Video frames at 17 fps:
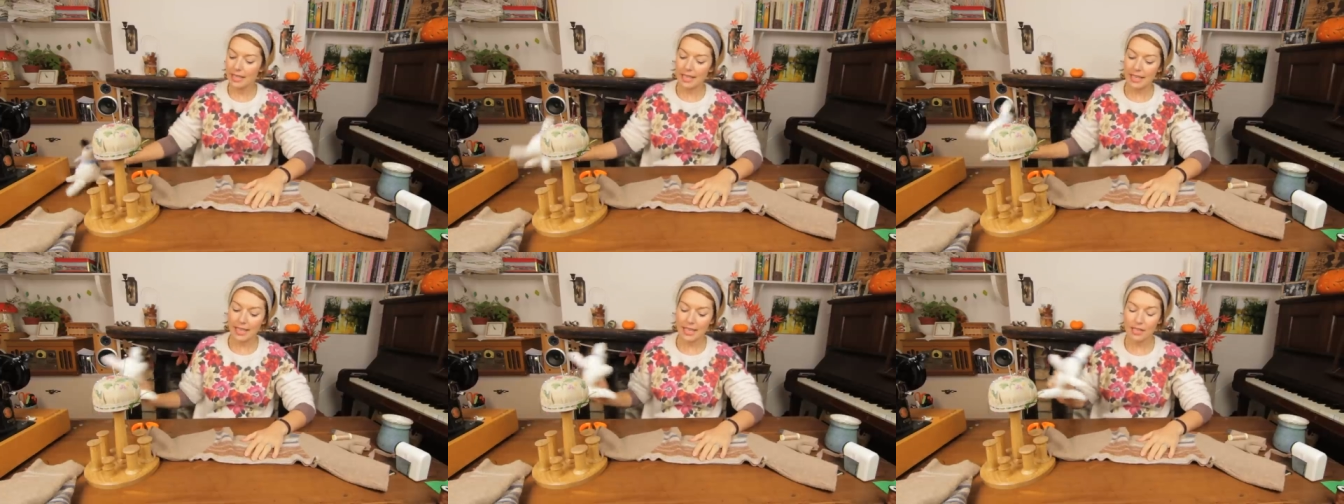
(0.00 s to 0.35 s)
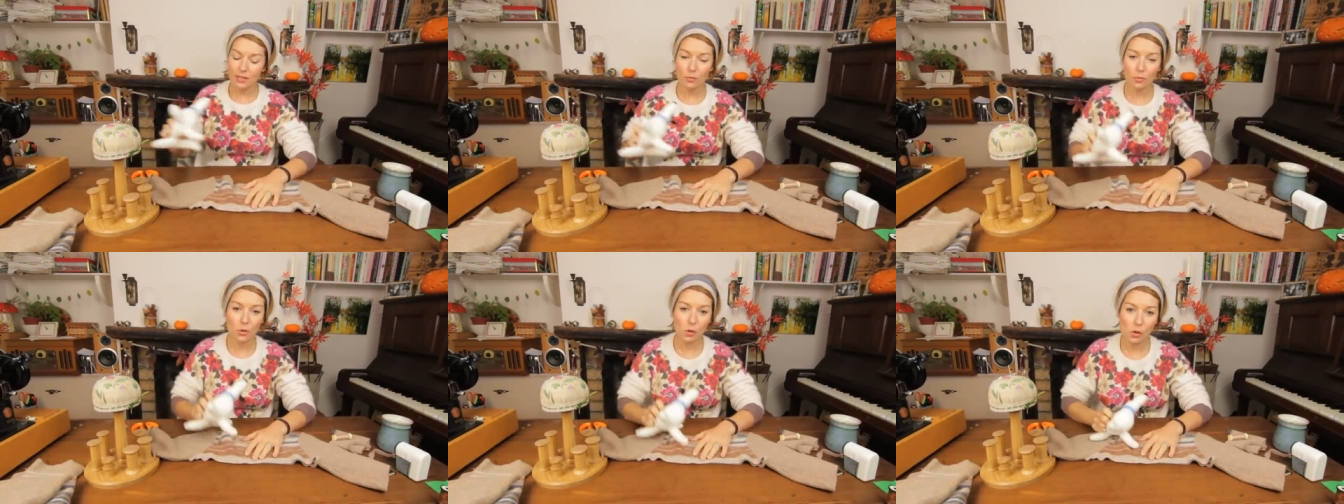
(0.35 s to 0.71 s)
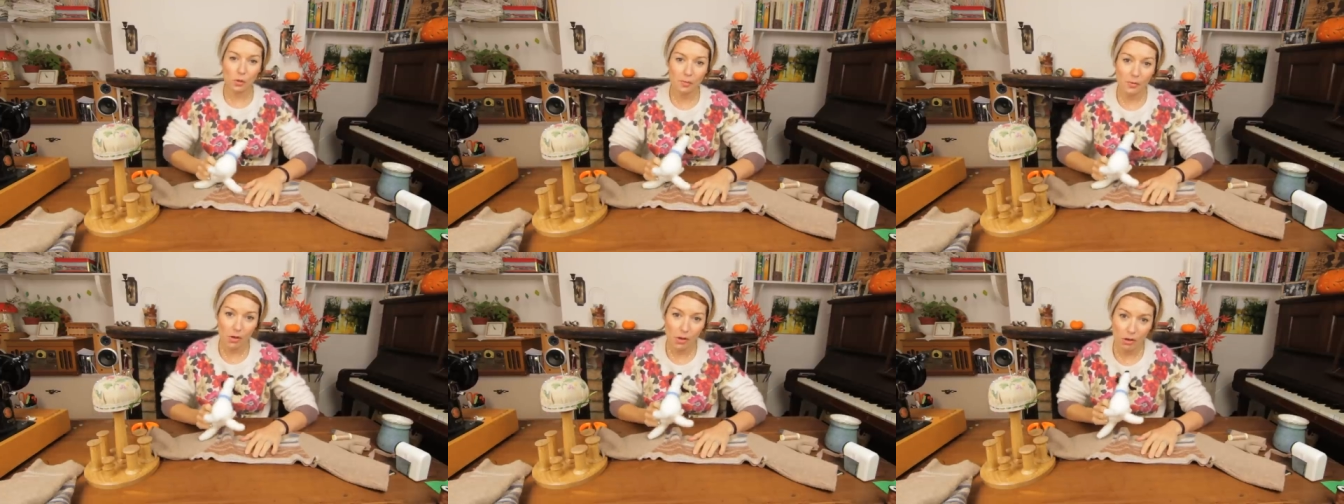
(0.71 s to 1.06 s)
ears
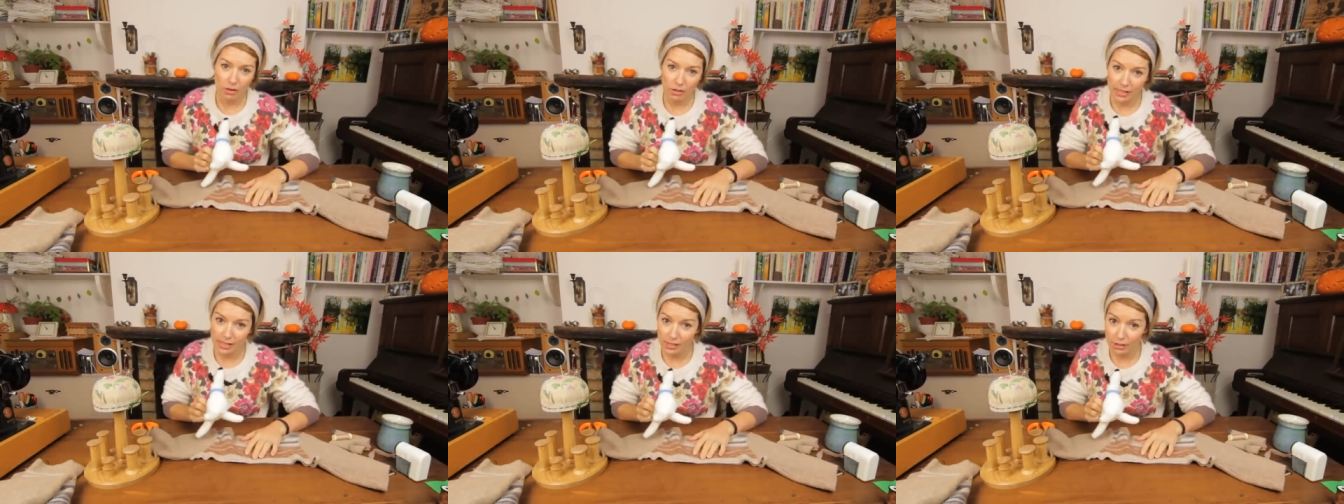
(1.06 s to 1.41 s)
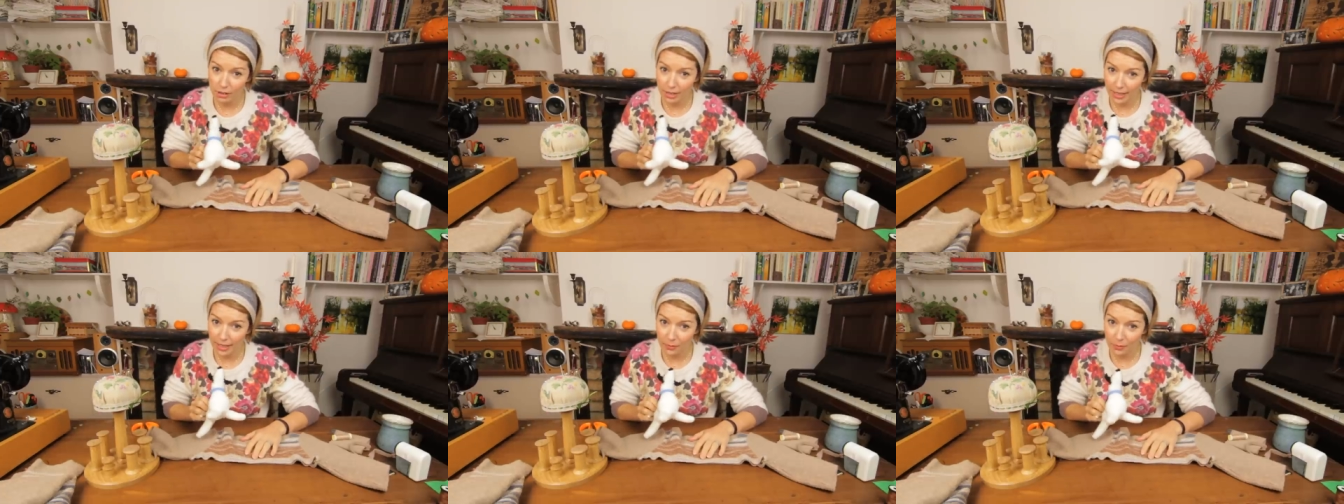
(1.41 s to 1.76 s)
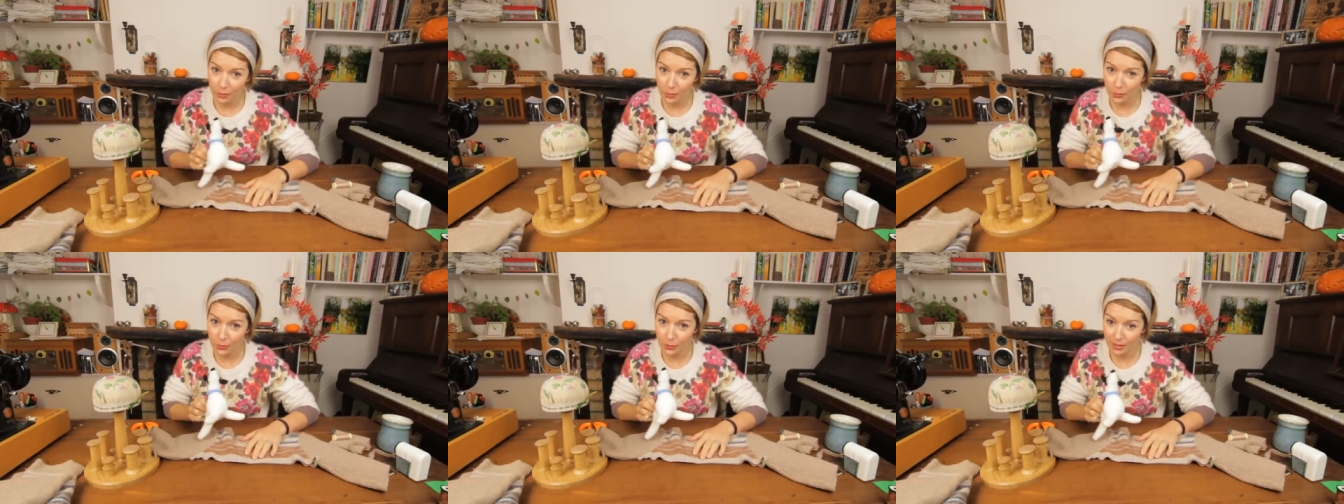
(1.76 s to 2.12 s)
warm on doggy
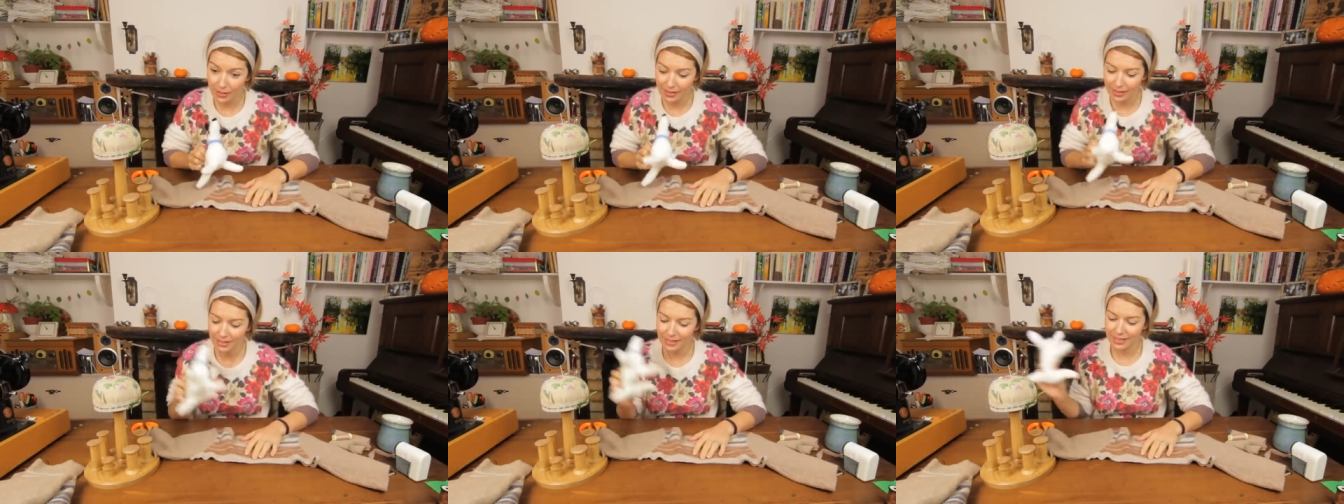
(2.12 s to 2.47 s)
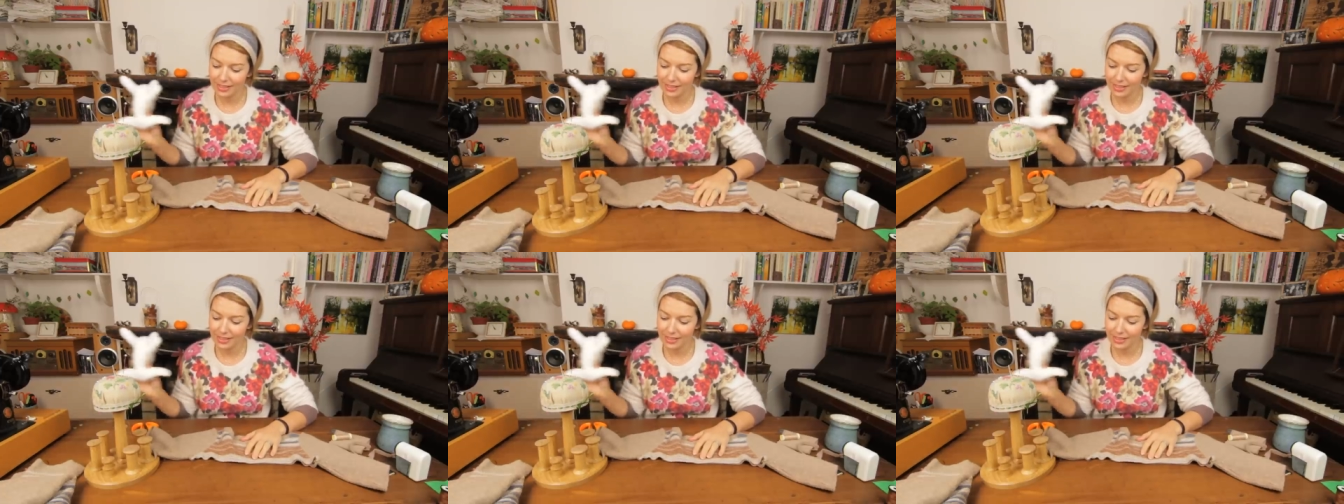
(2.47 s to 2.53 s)
walks.